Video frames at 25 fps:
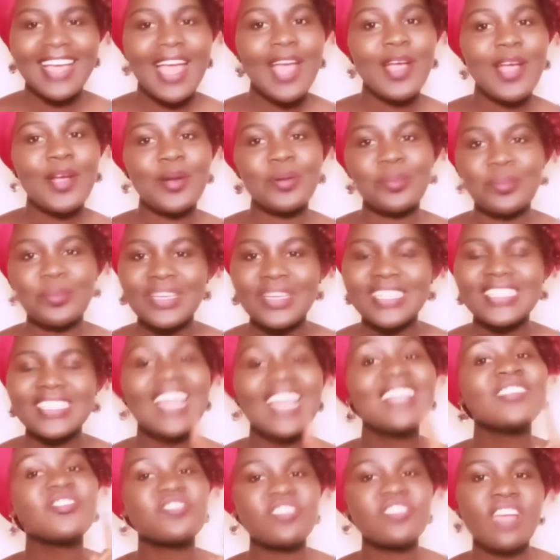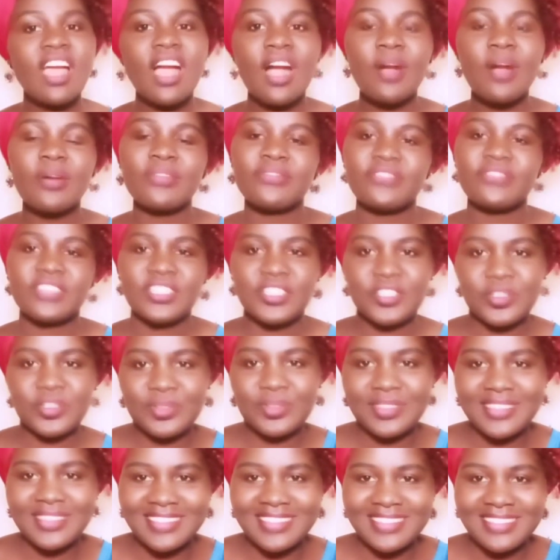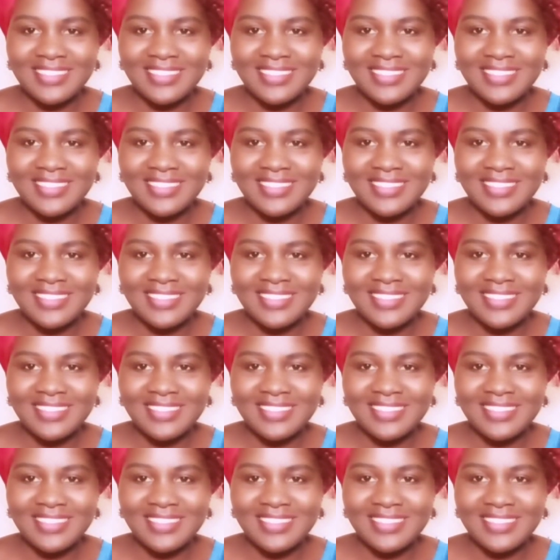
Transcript: comment, and share our videos.